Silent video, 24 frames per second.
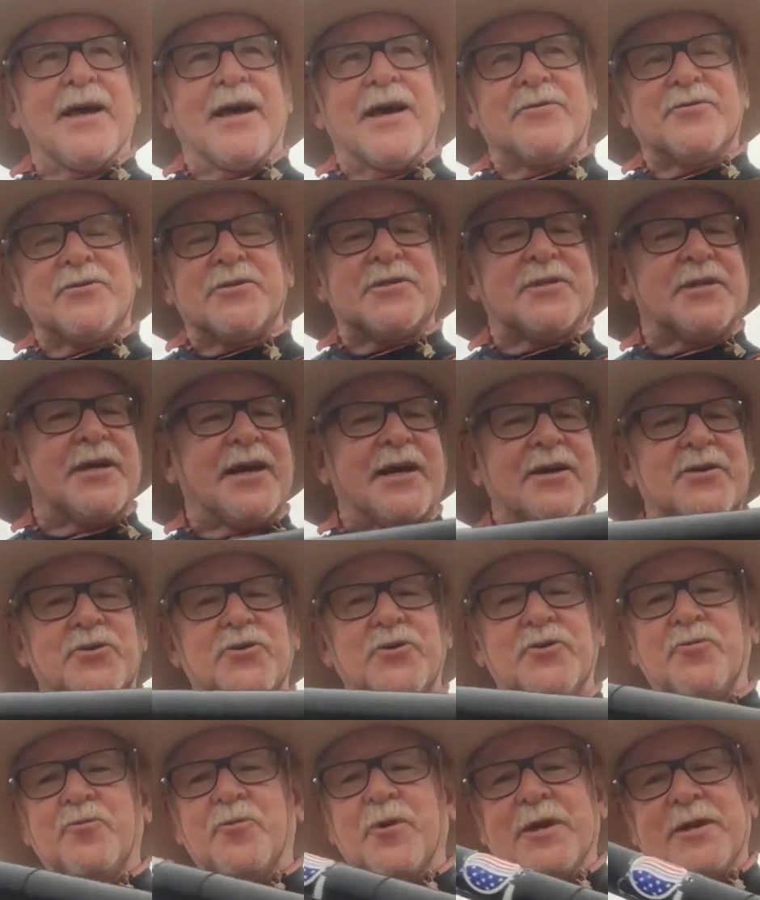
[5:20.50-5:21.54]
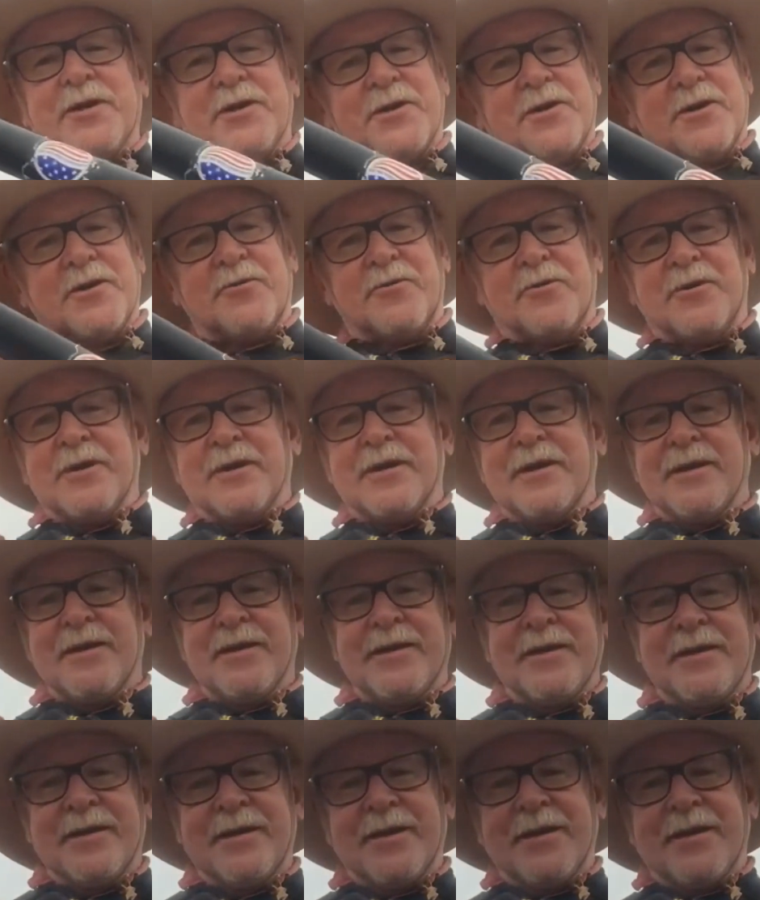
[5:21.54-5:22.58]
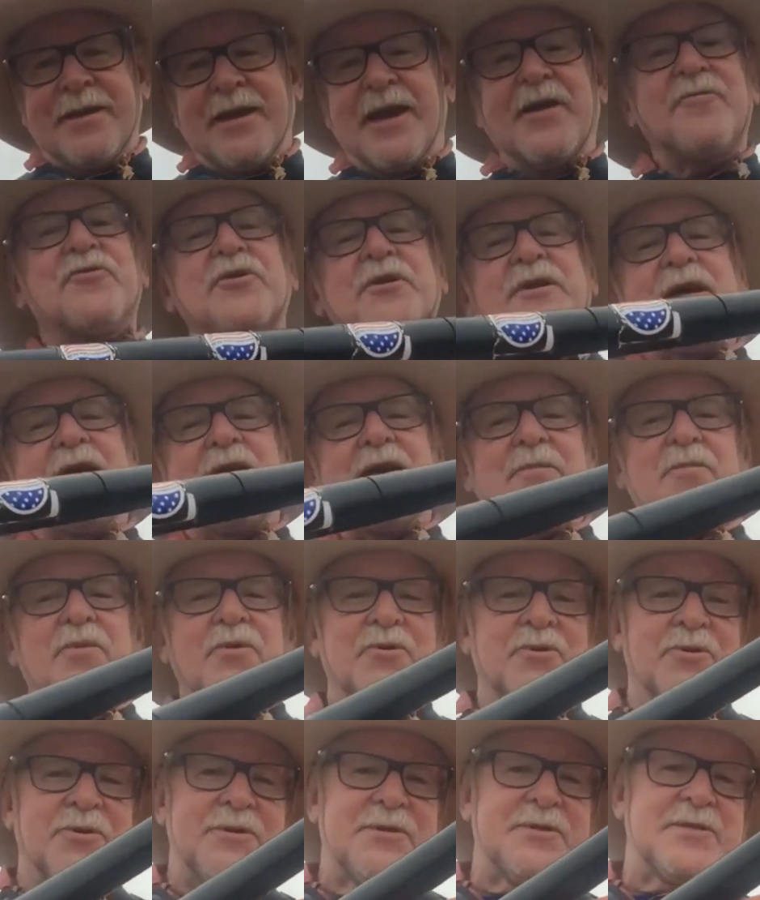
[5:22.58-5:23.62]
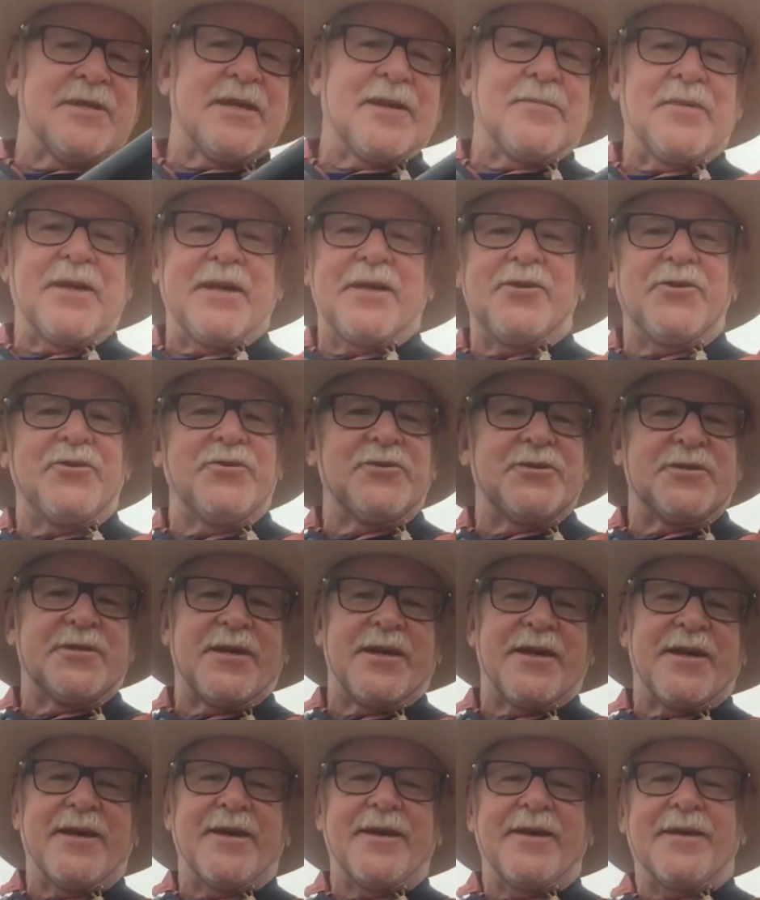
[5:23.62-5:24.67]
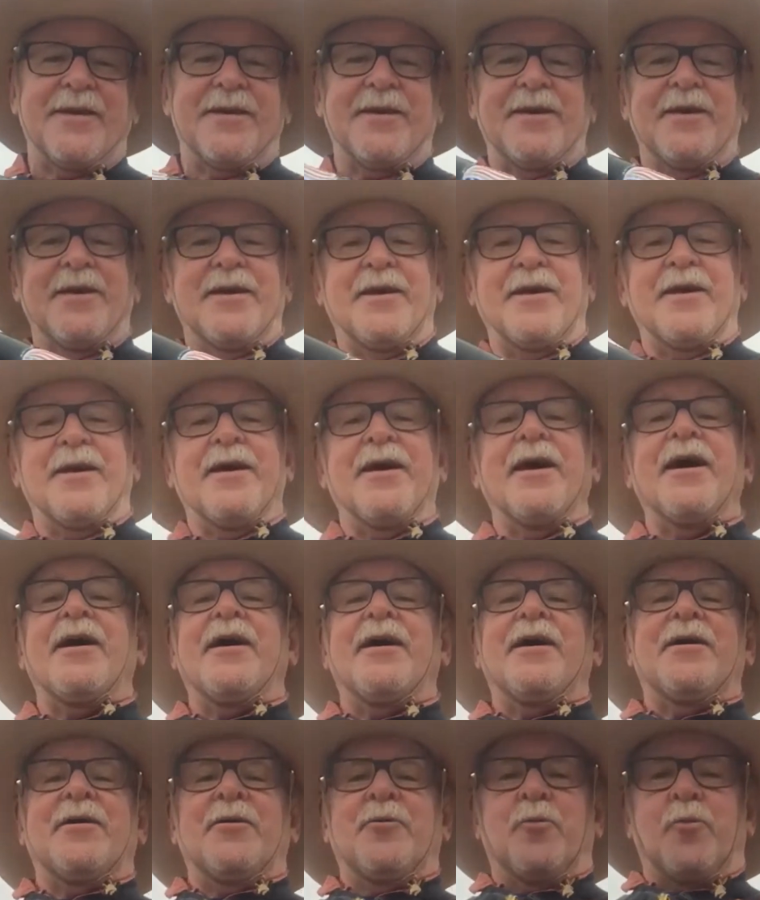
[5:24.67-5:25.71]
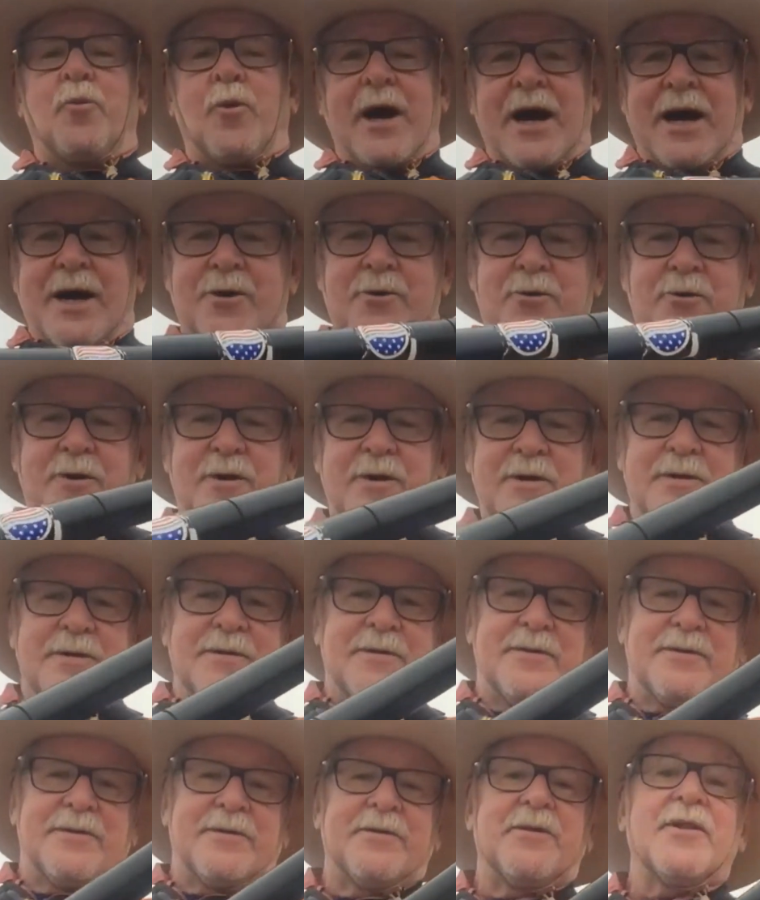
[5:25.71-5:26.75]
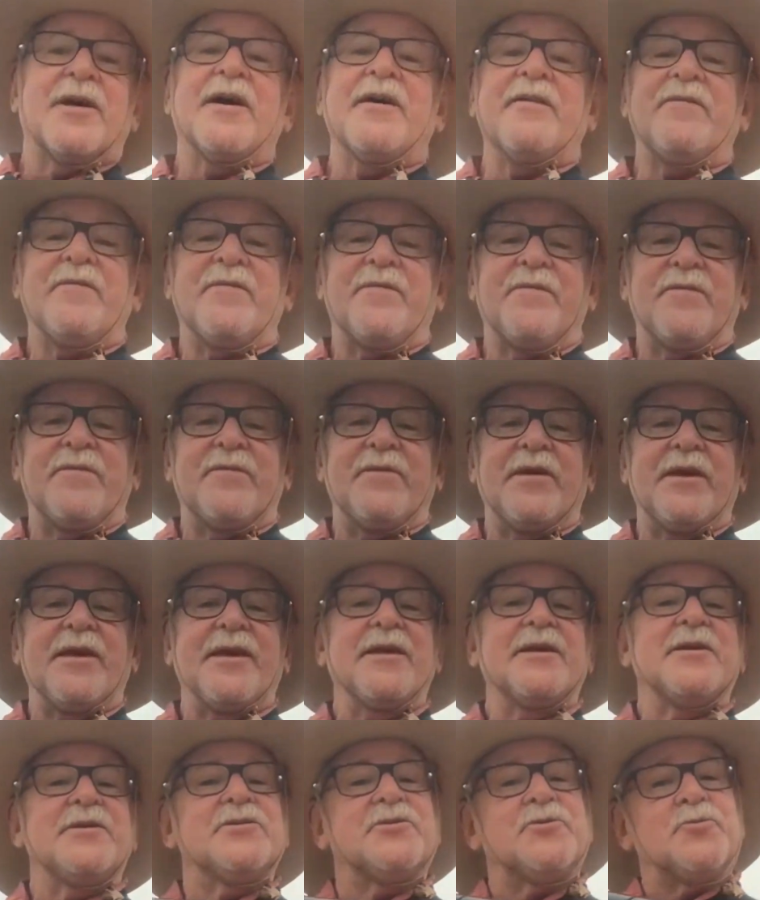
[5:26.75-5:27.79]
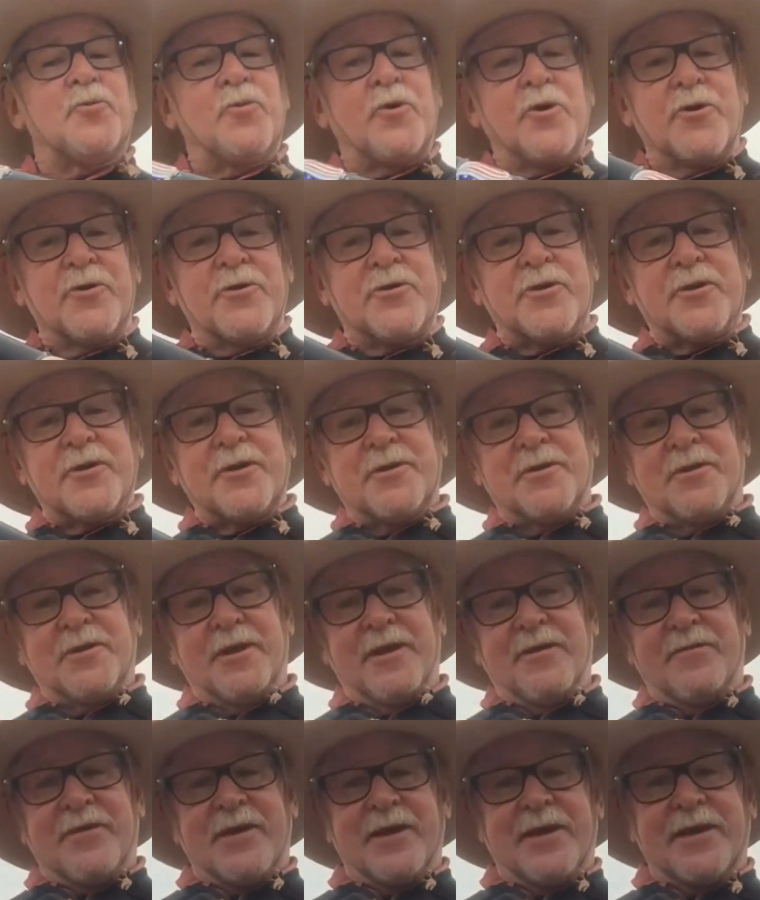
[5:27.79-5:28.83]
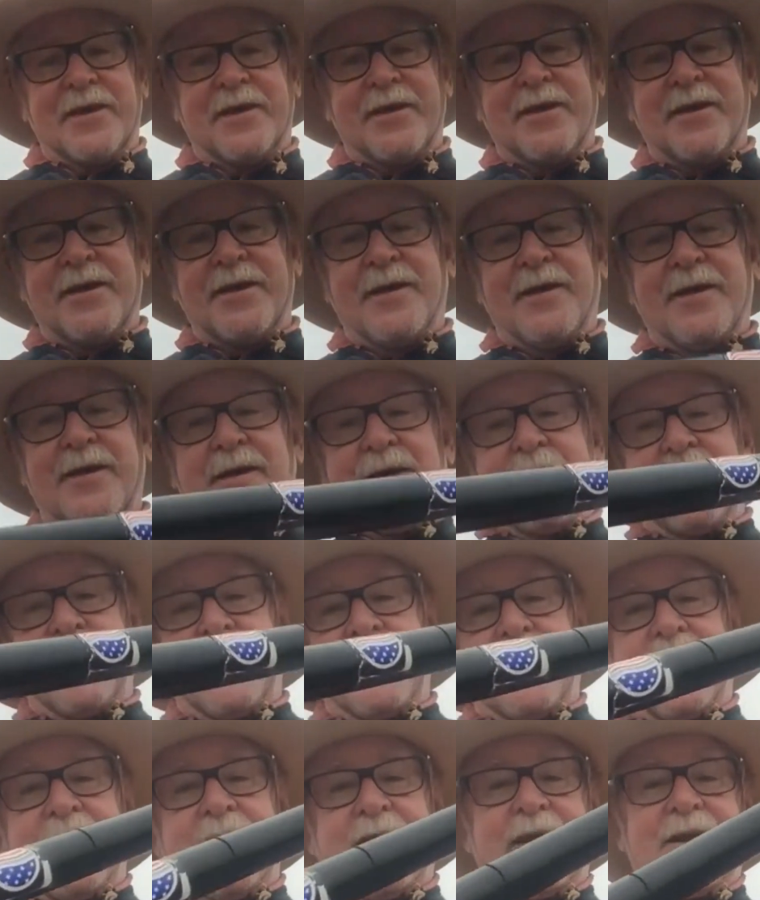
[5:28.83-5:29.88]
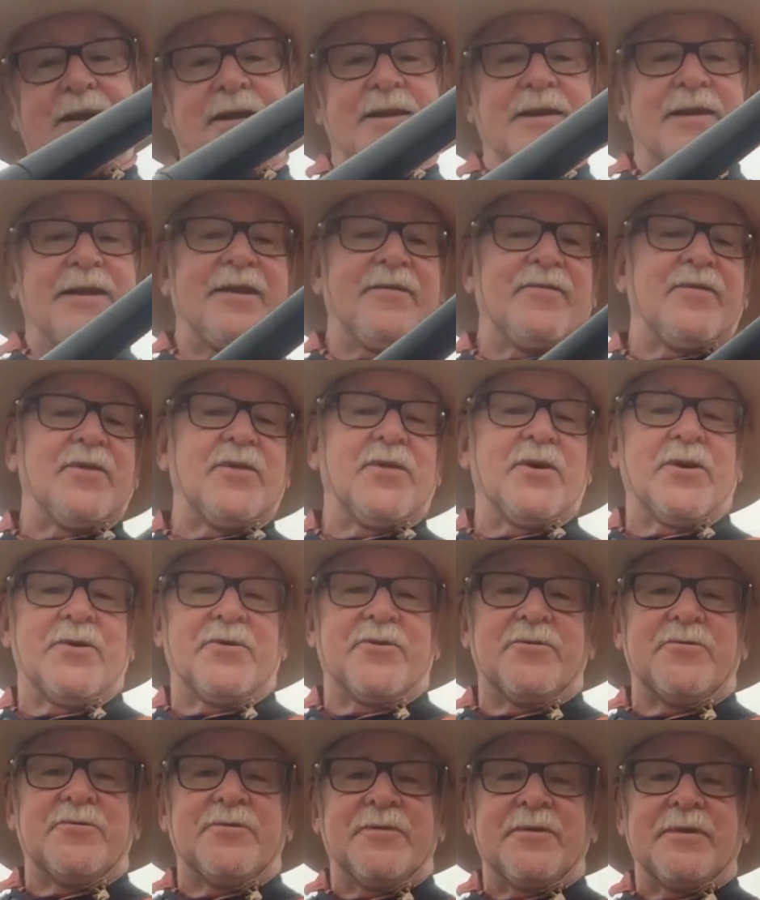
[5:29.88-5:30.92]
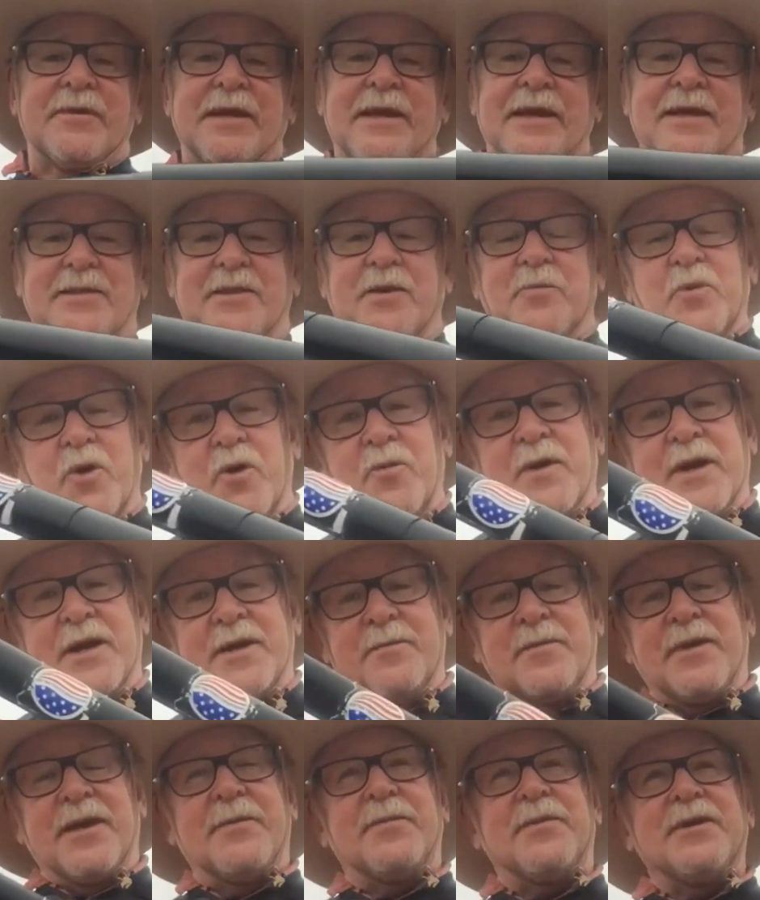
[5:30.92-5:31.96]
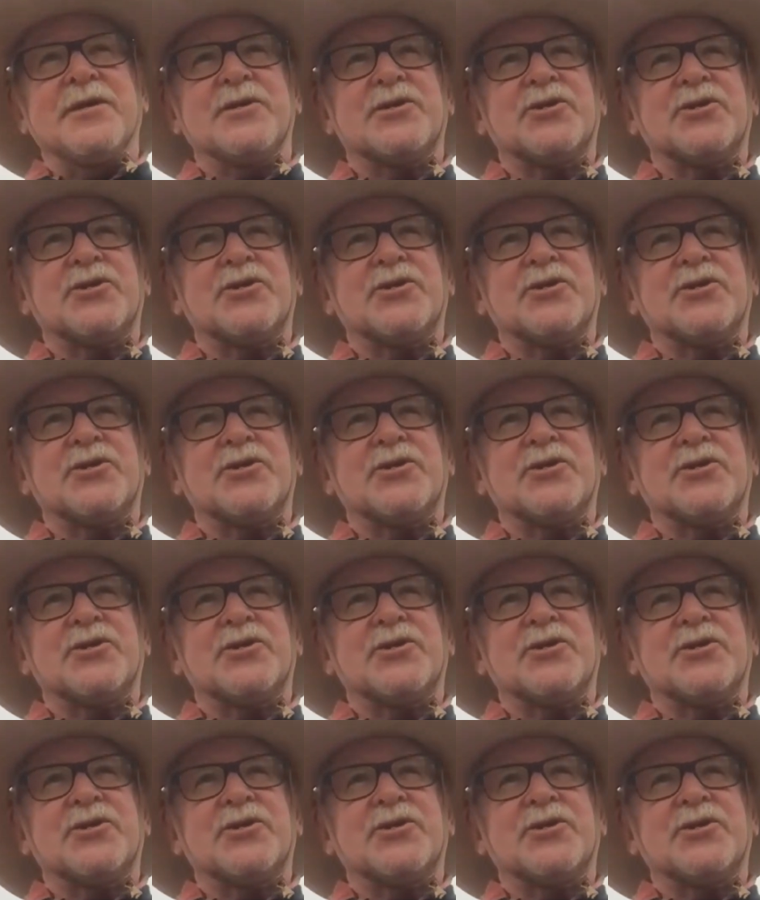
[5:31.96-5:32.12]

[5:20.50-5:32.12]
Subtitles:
outside your window. Everyday birds that make you say, wow, life is worth living. And even though at the moment it may be